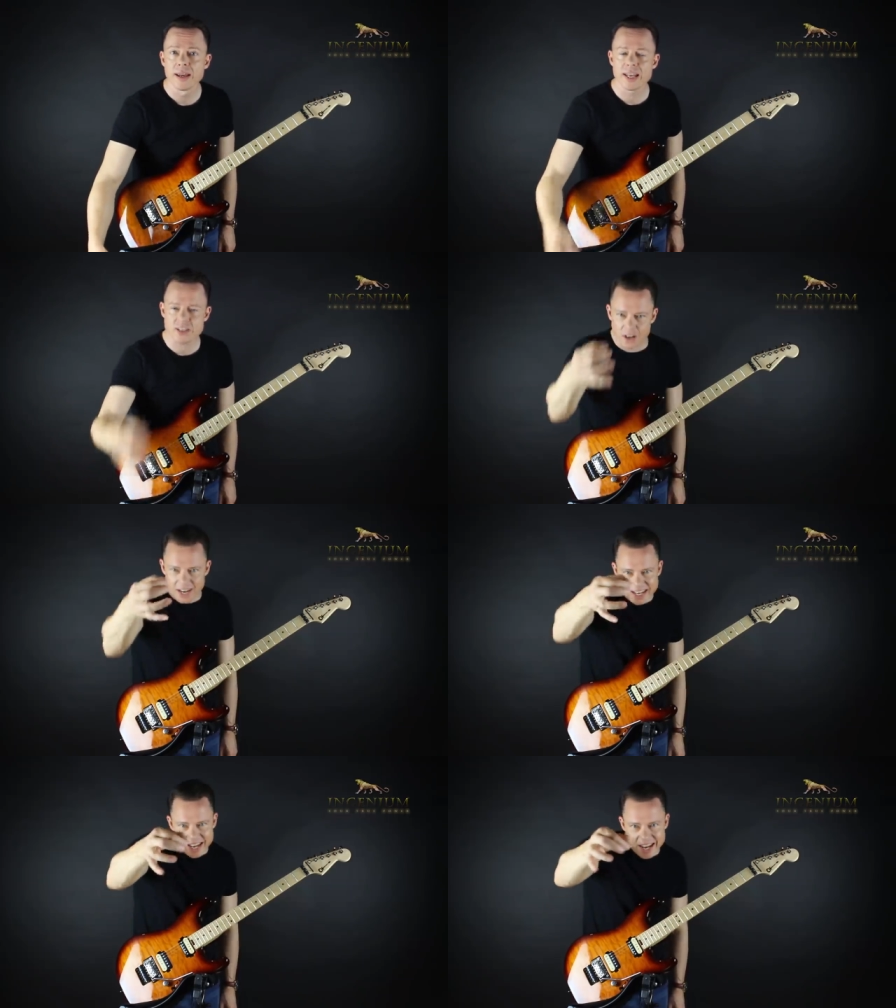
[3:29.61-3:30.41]
It's not
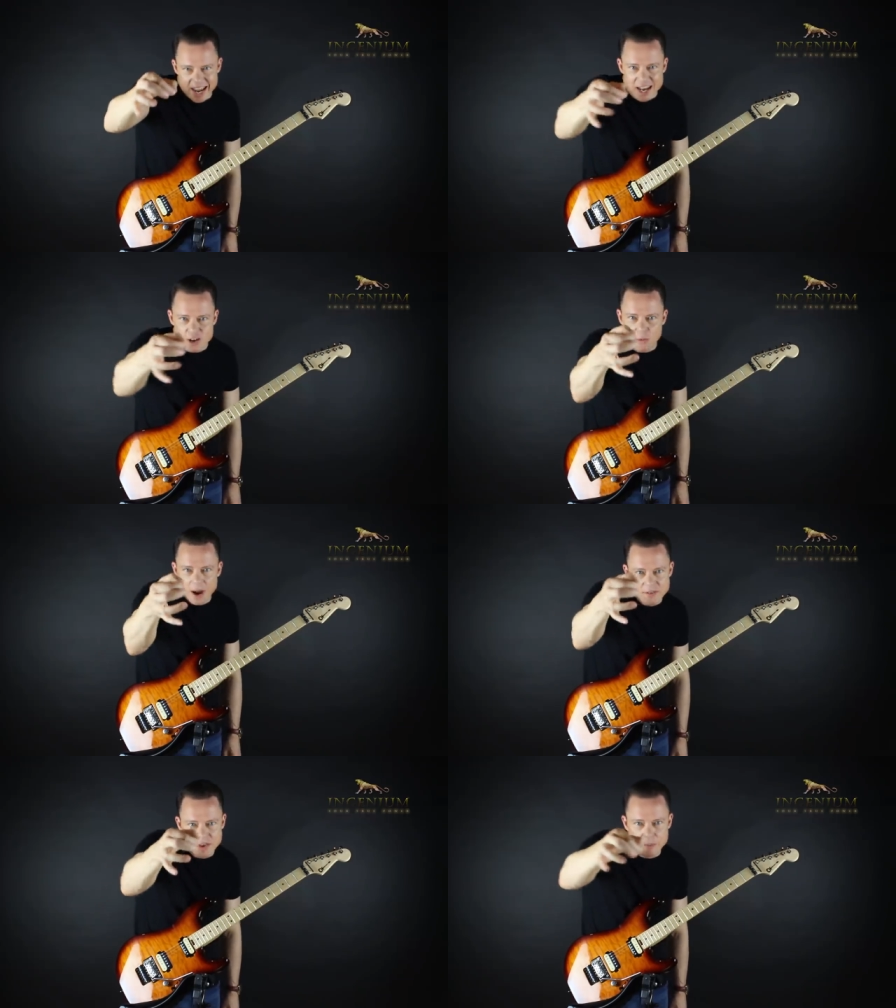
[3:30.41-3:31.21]
like
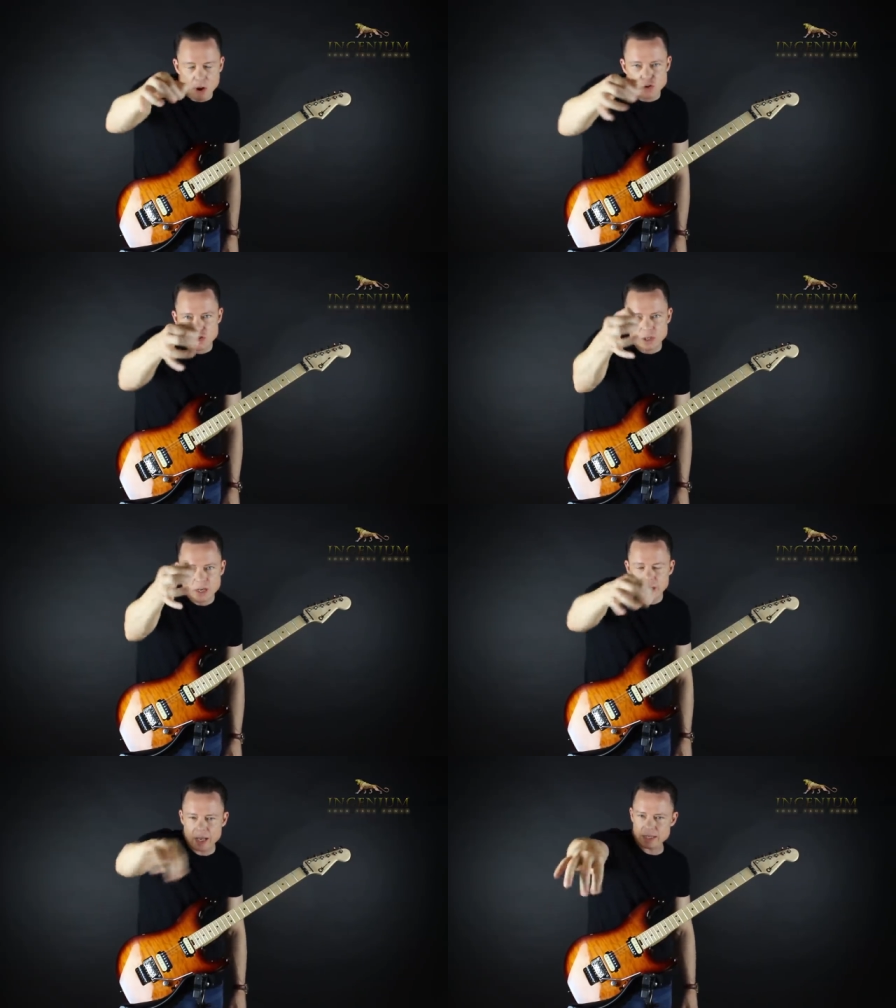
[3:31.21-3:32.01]
engraving
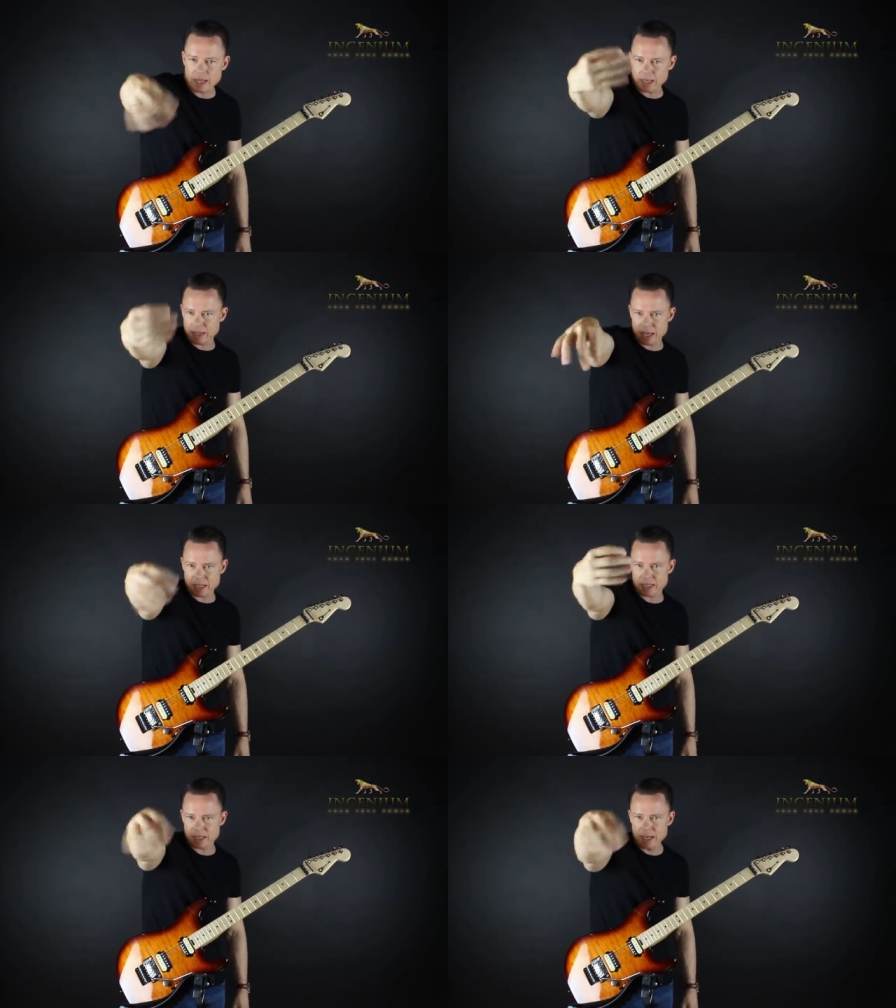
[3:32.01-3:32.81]
motion, it's like
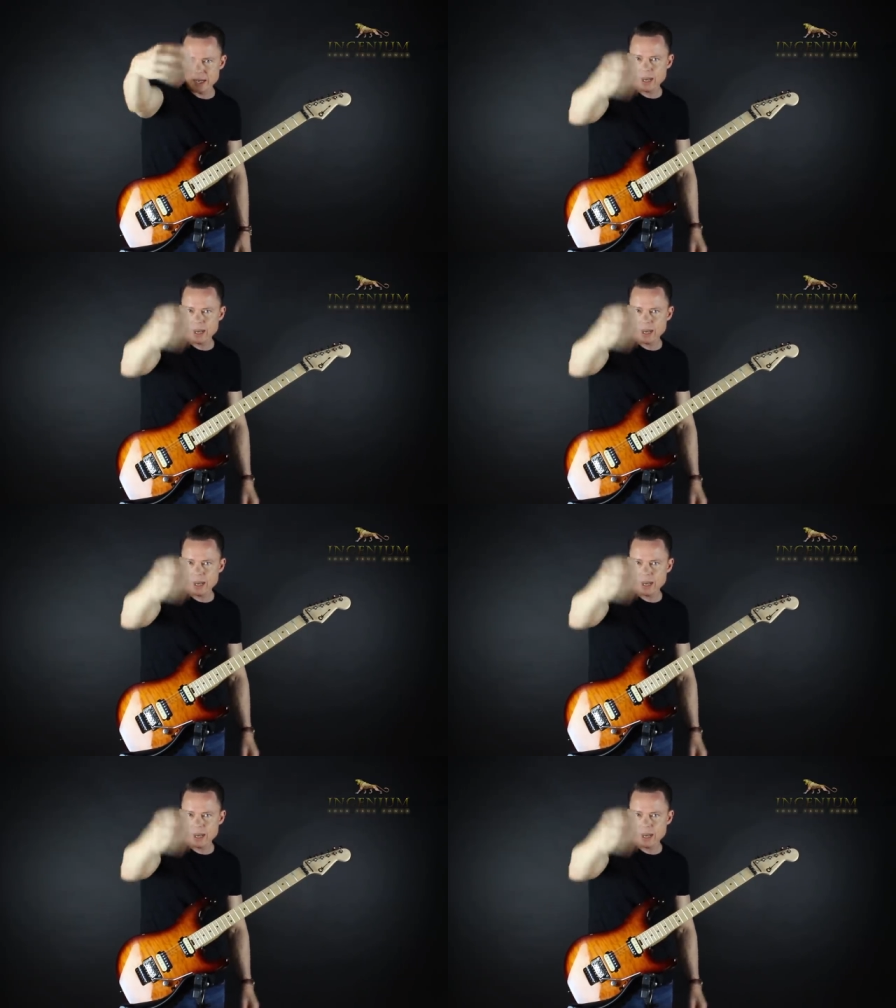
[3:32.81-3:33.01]
this.